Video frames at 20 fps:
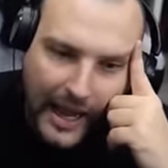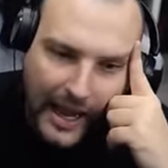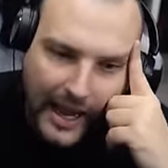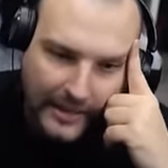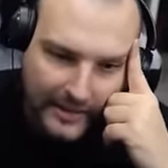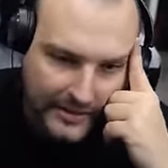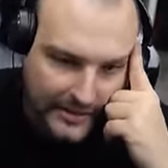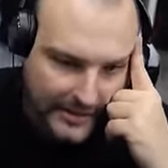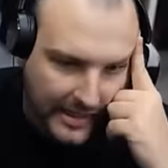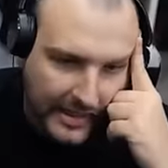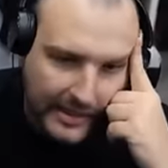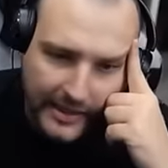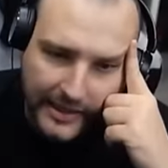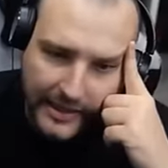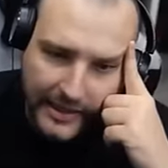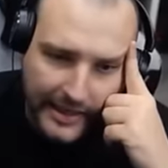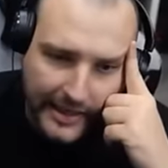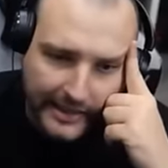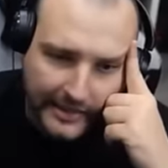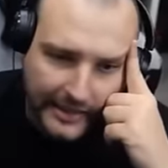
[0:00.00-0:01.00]
I
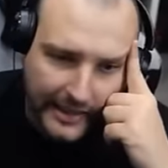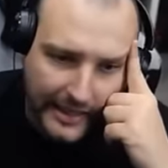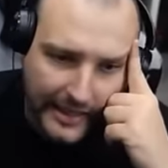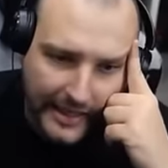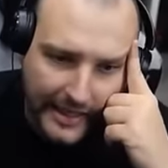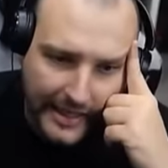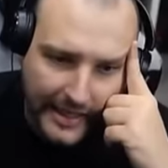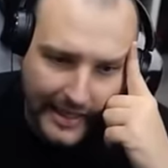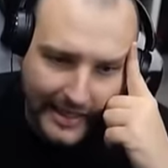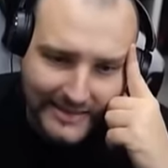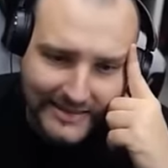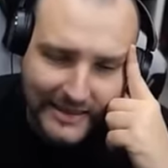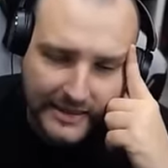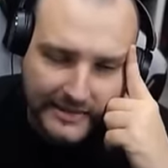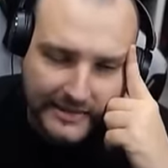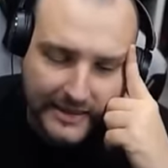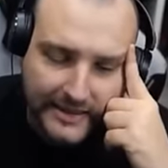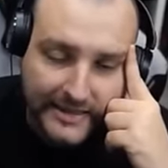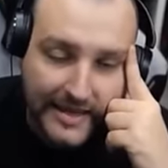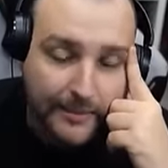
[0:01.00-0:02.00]
think it
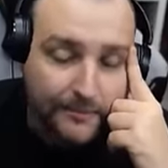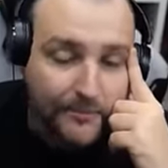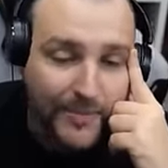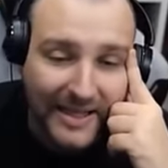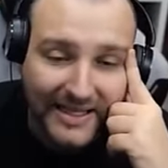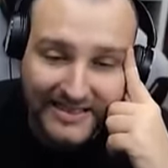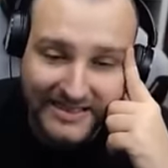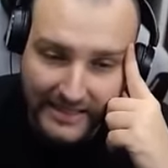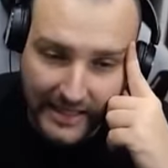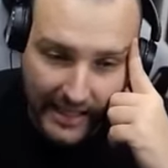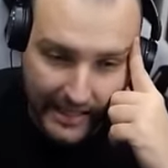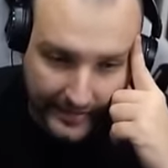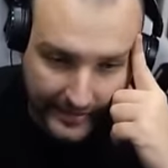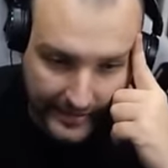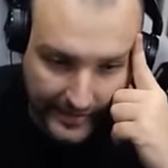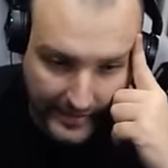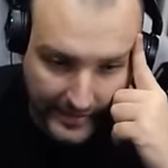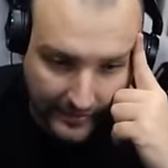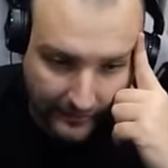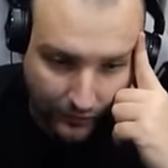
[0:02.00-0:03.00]
isn't the best
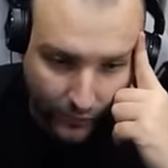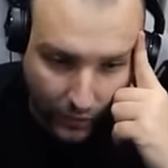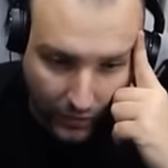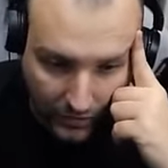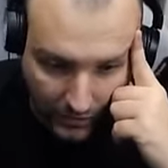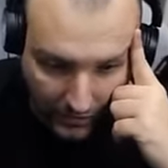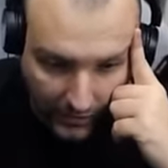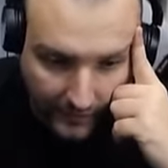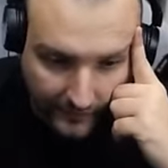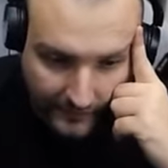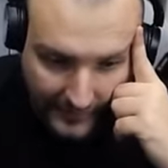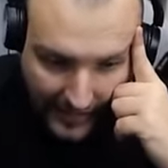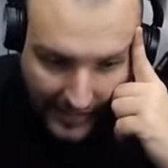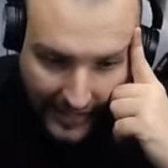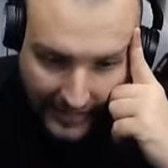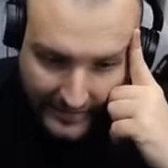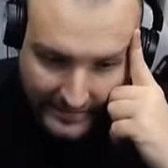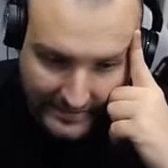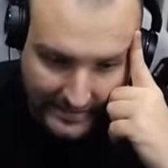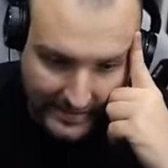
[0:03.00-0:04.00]
tank in the world of
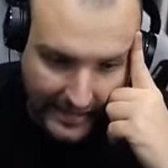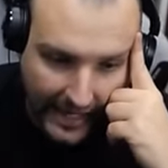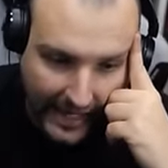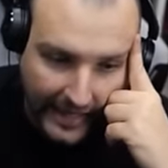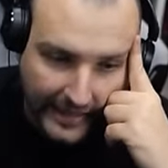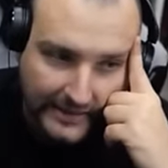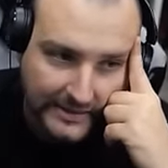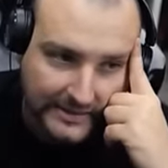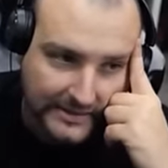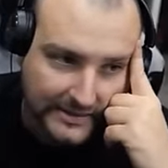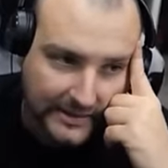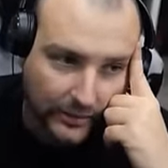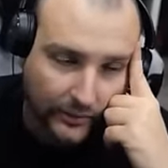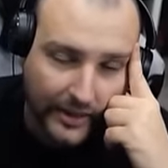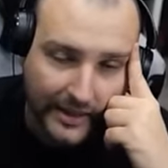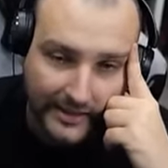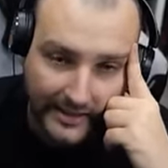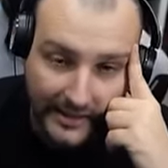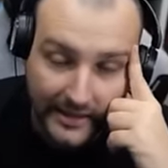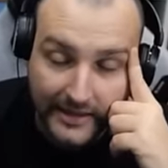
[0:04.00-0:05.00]
tanks, right? So
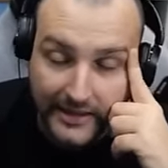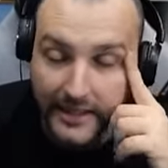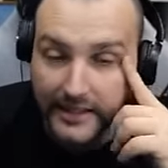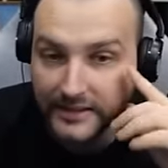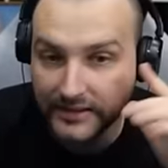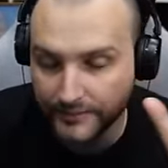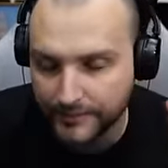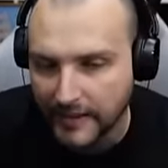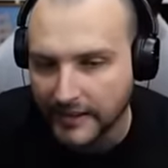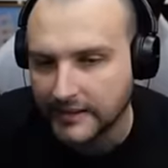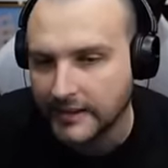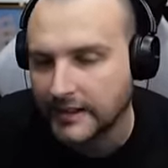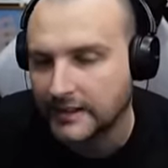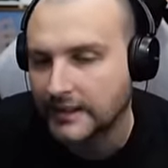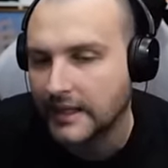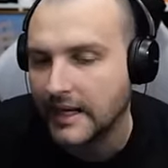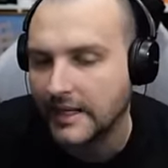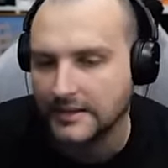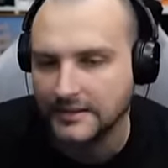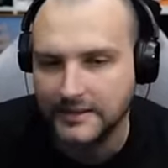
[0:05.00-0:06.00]
I think there is better
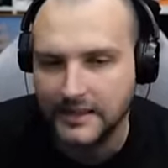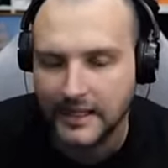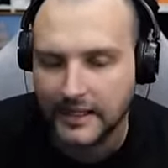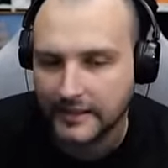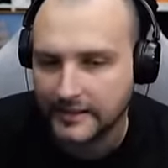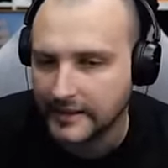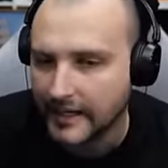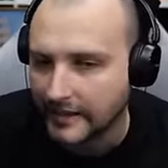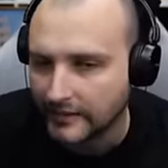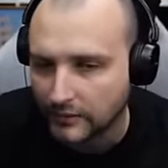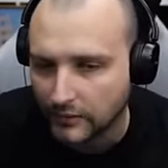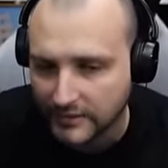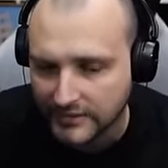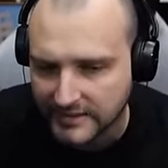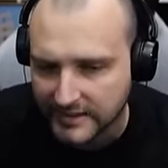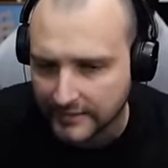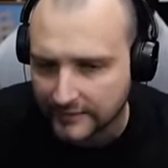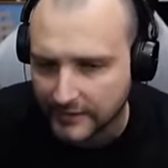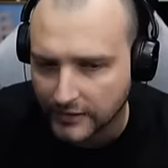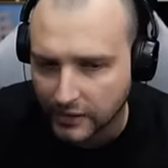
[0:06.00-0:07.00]
tanks like
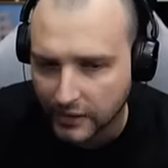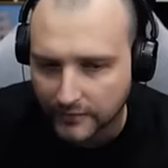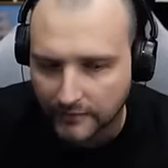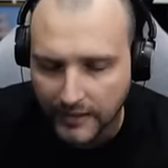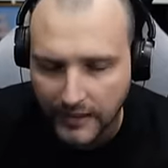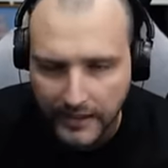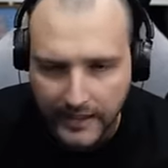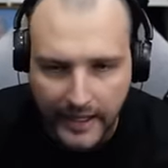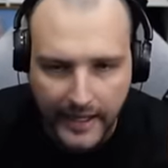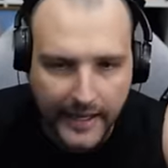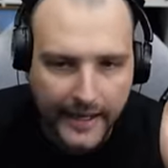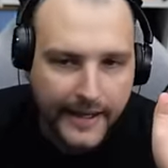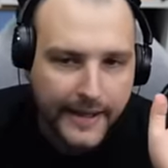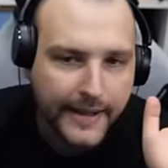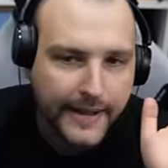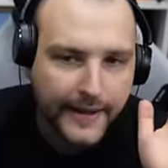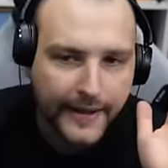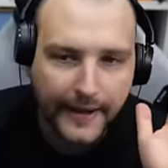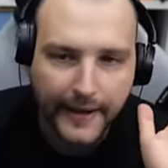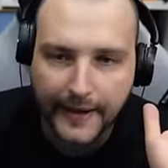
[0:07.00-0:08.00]
907 or VK
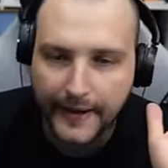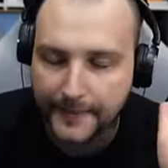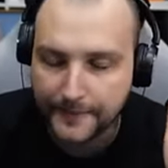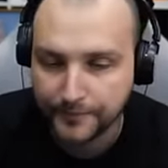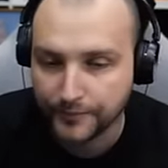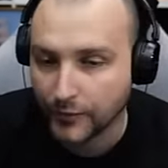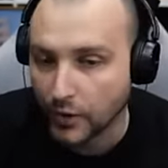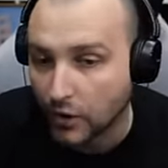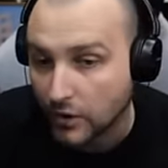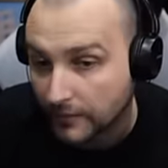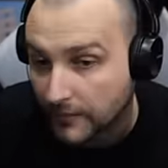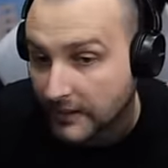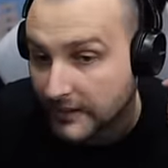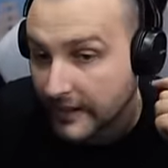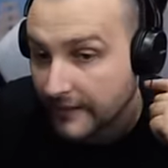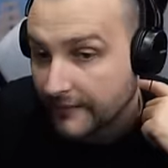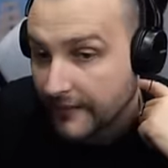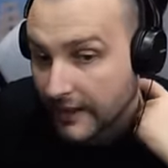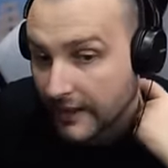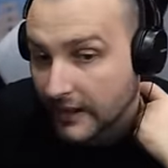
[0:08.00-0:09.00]
um, or
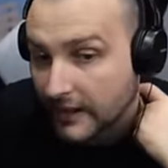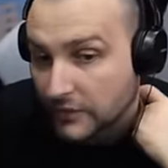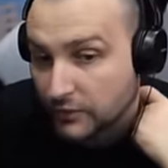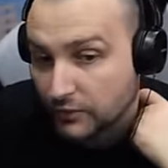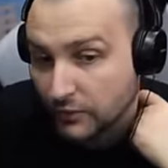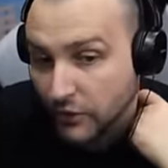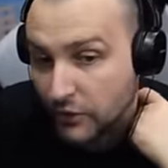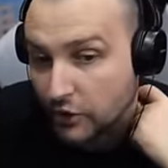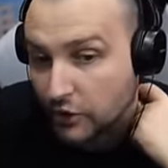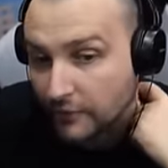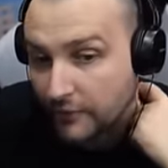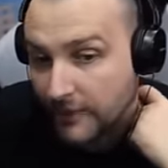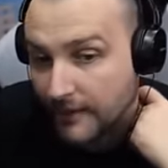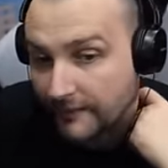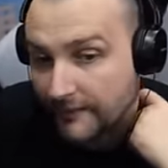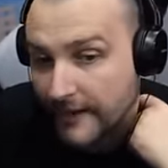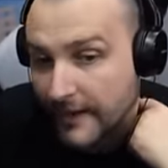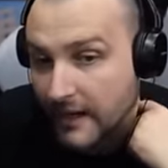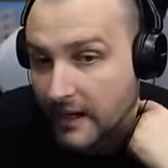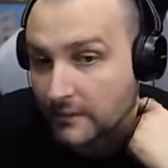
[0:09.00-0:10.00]
whatever else what you
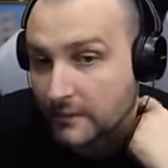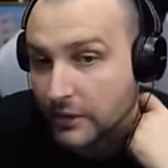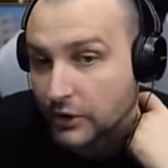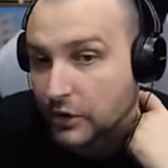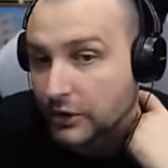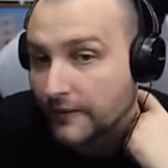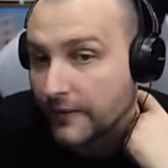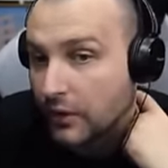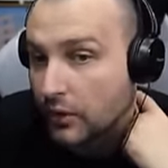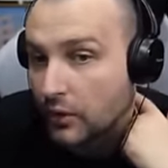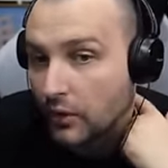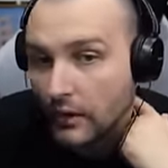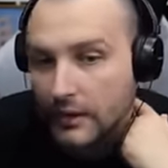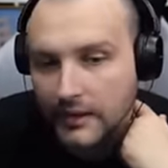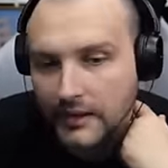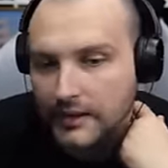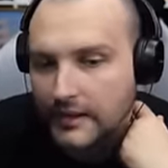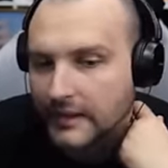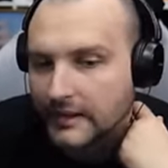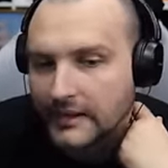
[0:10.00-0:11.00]
prefer. But
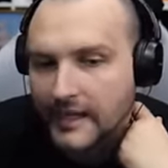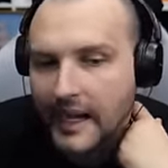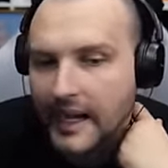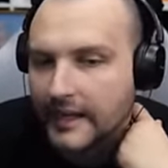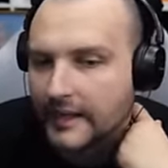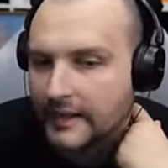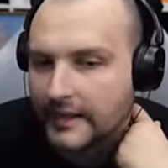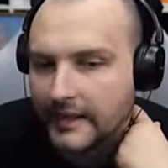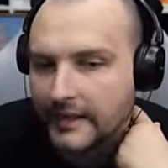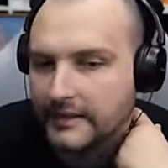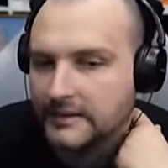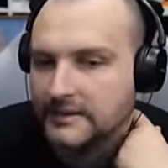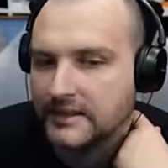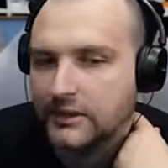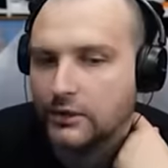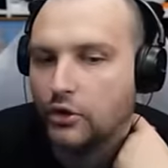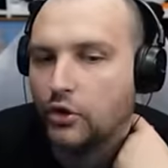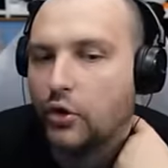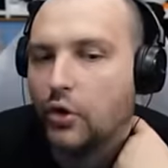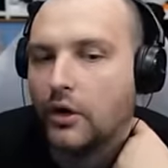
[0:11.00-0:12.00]
overall, the tank
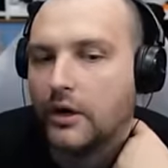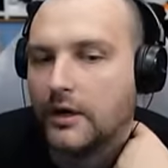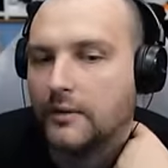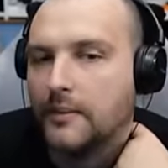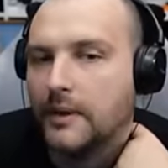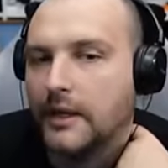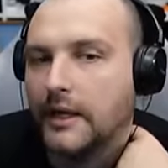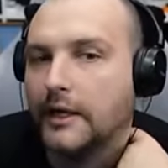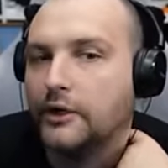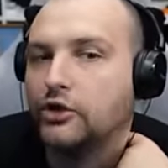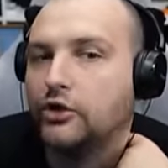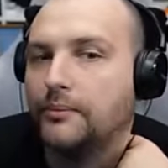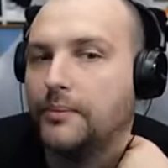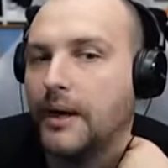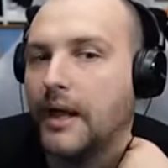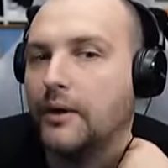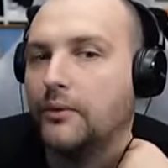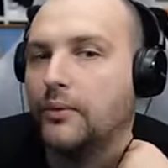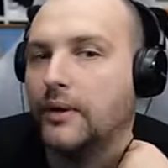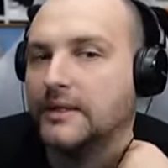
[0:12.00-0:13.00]
isn't horrible, and to
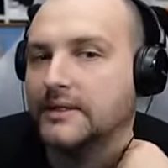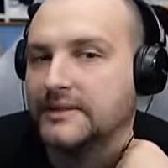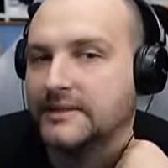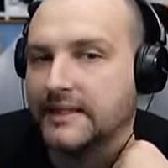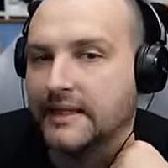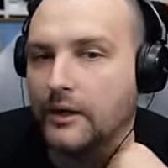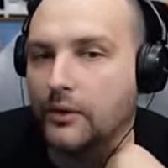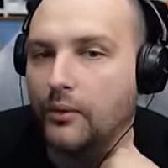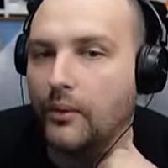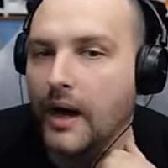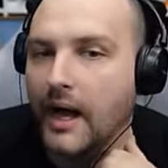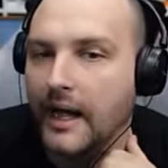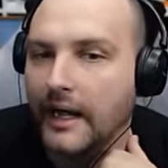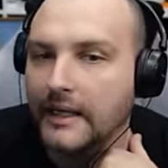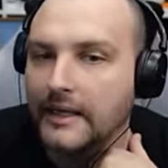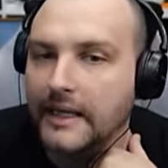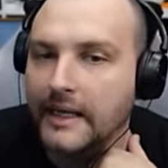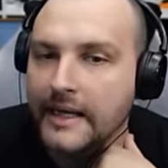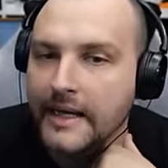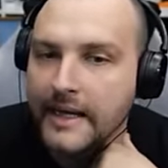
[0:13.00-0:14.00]
play once in a
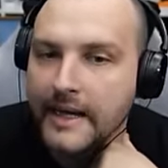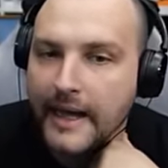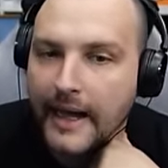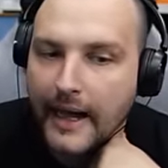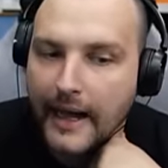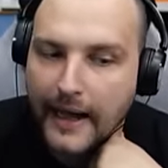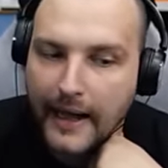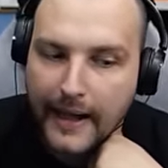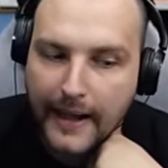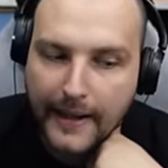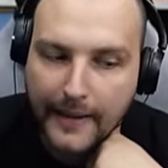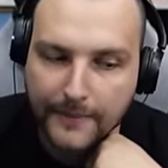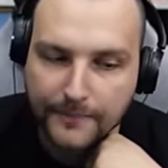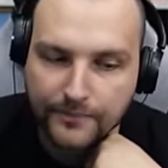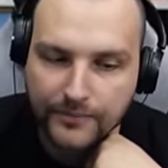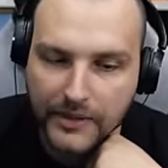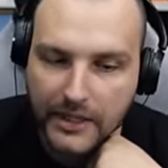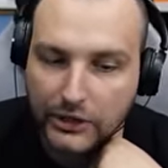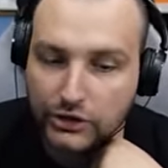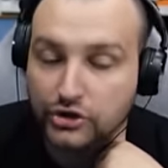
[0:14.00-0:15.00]
while,
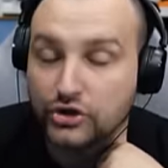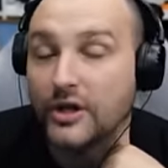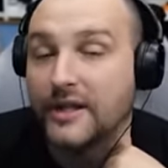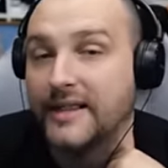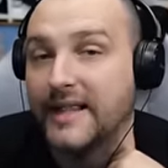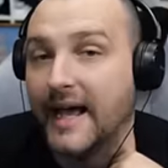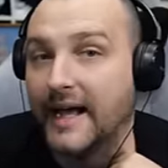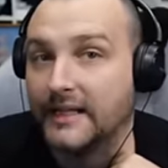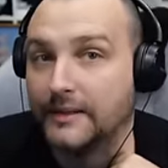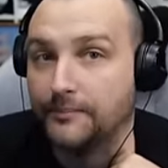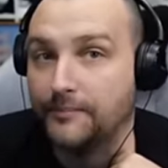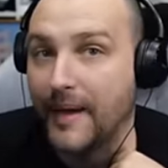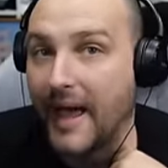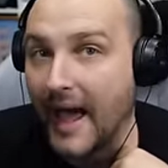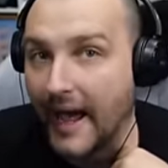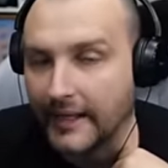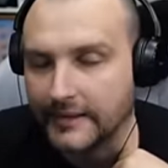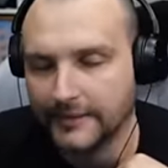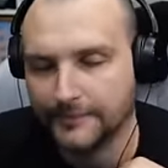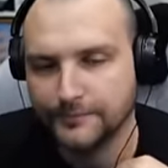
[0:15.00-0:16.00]
um, it's not that
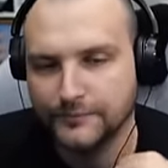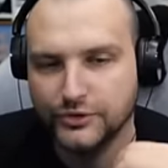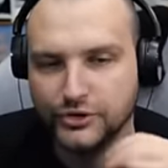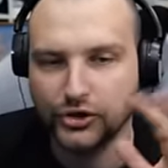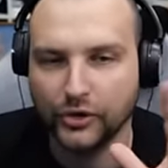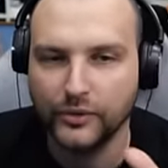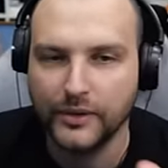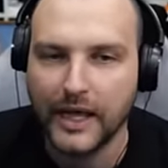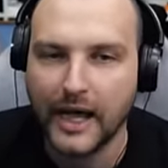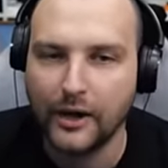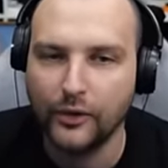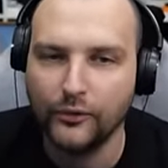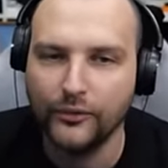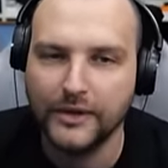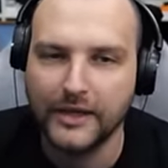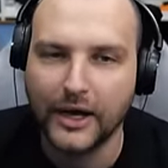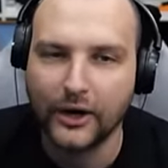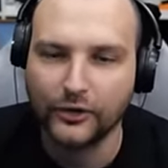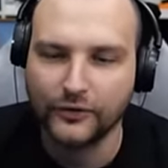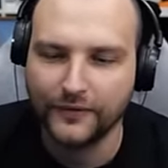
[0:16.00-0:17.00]
bad. So now,
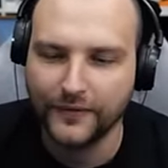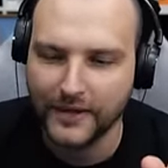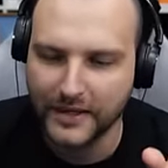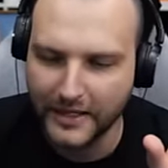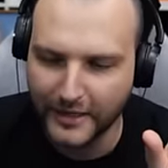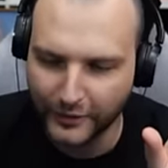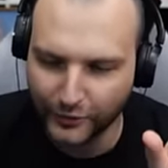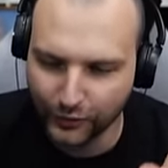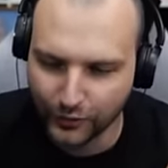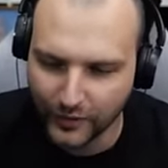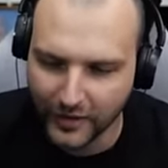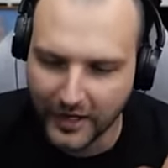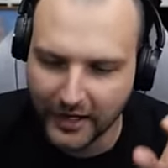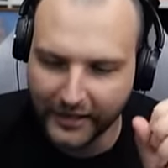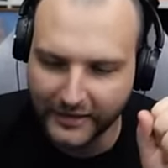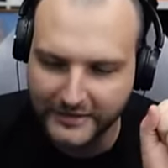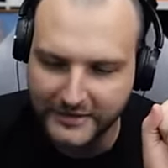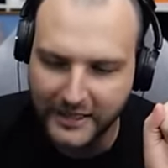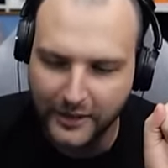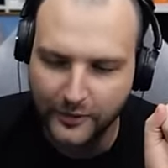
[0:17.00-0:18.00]
without further ado,
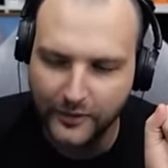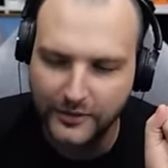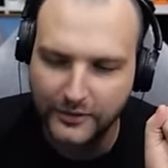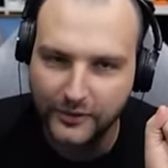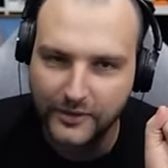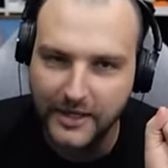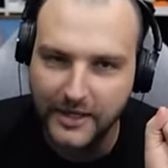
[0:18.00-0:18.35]
let's go into the